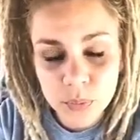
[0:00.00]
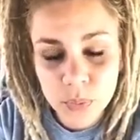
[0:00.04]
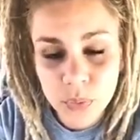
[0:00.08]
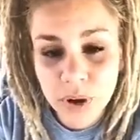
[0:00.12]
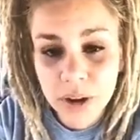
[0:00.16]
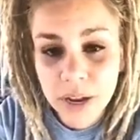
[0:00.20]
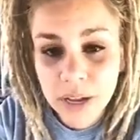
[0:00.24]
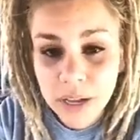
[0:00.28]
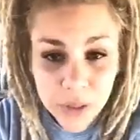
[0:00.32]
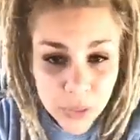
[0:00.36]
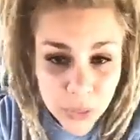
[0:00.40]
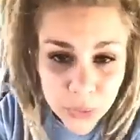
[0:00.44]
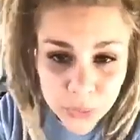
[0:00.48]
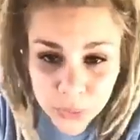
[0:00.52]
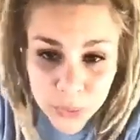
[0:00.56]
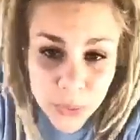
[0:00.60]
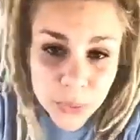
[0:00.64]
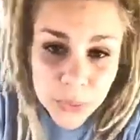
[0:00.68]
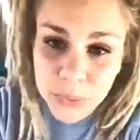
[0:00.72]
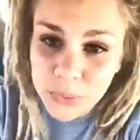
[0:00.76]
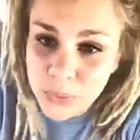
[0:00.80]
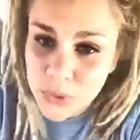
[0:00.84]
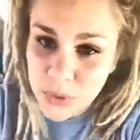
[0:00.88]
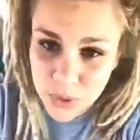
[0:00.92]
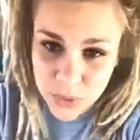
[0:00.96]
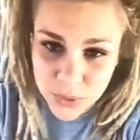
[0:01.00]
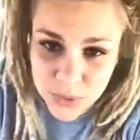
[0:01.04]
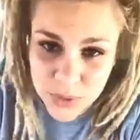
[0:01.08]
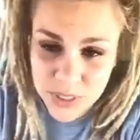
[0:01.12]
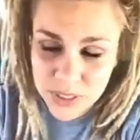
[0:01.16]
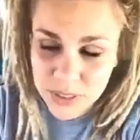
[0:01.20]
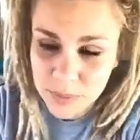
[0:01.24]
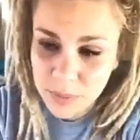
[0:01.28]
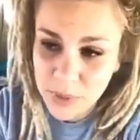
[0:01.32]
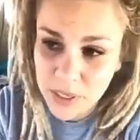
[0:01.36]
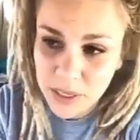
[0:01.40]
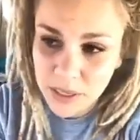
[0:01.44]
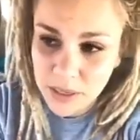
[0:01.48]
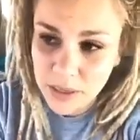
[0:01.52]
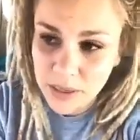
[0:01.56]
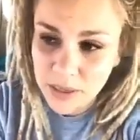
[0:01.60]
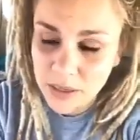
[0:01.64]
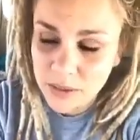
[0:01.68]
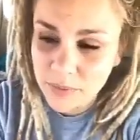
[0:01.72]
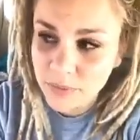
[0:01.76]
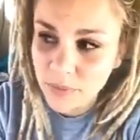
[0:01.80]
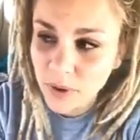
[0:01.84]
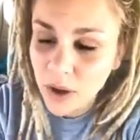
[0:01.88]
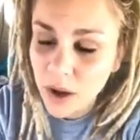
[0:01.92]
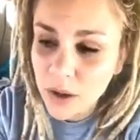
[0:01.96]
breakthroughs, so to speak,
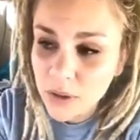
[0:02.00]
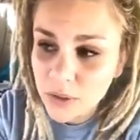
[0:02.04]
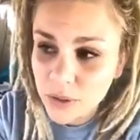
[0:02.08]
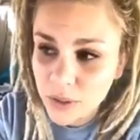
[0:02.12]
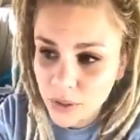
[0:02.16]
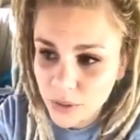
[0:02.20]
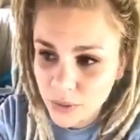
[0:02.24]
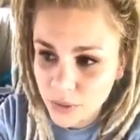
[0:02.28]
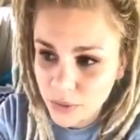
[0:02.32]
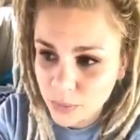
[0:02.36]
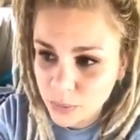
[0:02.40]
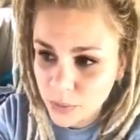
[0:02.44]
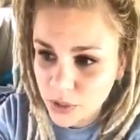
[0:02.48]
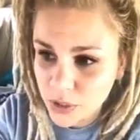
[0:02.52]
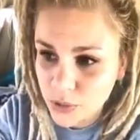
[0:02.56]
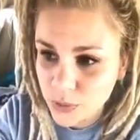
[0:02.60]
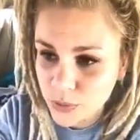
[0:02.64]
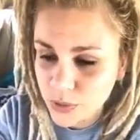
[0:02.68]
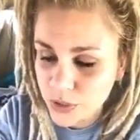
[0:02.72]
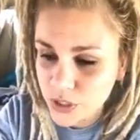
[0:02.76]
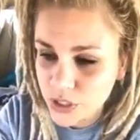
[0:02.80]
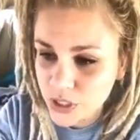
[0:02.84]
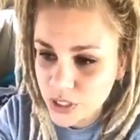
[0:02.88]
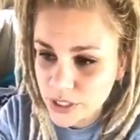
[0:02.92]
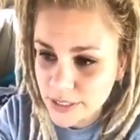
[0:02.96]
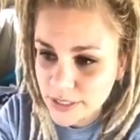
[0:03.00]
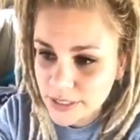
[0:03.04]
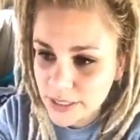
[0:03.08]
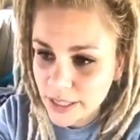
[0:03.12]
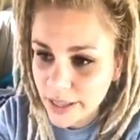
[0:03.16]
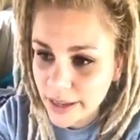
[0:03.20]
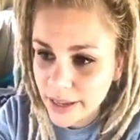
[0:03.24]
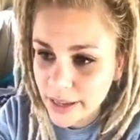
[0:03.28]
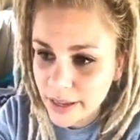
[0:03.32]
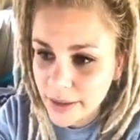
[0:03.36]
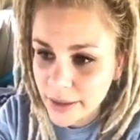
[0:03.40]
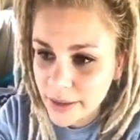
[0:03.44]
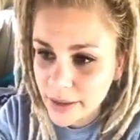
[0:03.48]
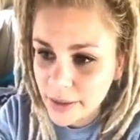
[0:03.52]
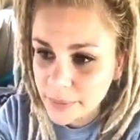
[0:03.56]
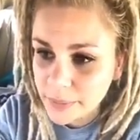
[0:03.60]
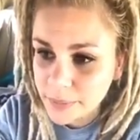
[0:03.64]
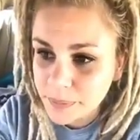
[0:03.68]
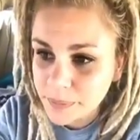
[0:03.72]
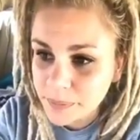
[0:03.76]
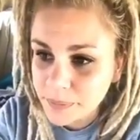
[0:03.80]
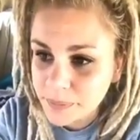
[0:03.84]
followed, which were just like,